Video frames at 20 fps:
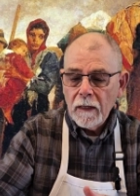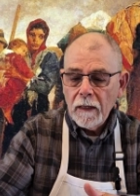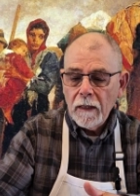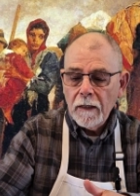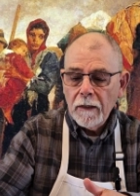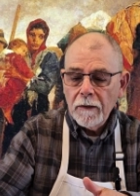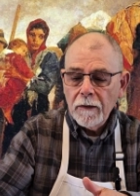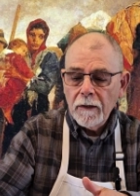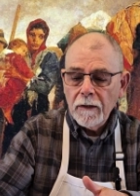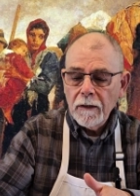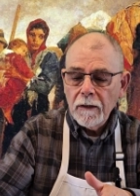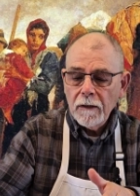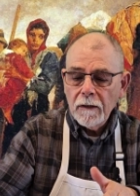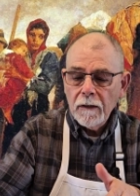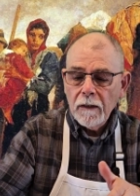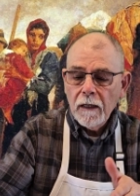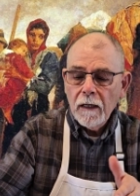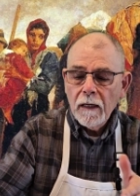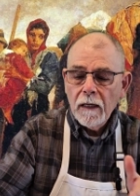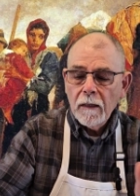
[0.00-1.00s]
in
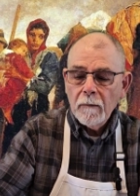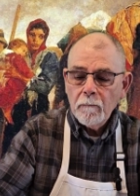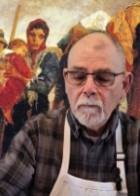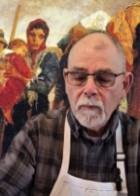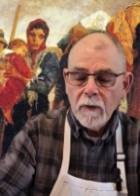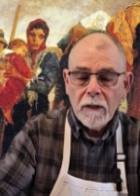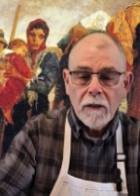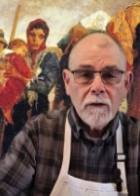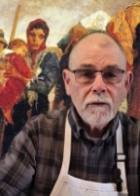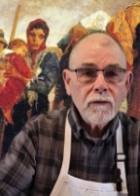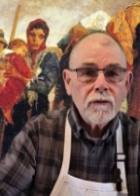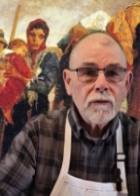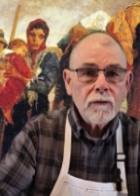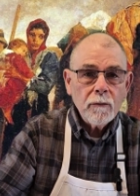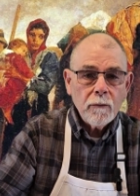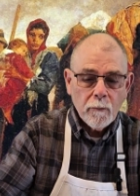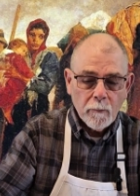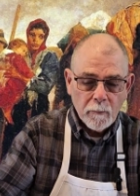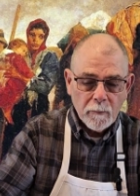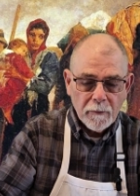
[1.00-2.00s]
the bean
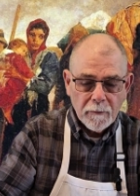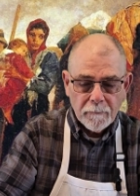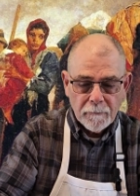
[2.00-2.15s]
soup.